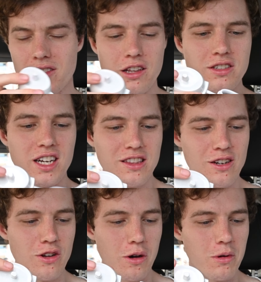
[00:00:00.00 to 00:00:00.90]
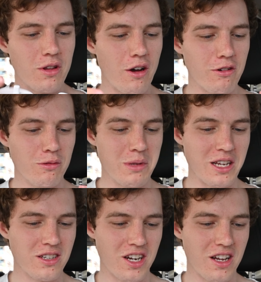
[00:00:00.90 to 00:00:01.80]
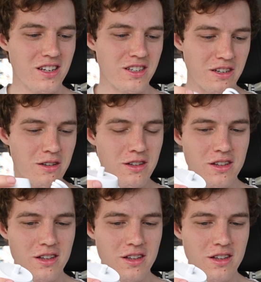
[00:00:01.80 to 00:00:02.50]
looks like the normal Oral-B charger.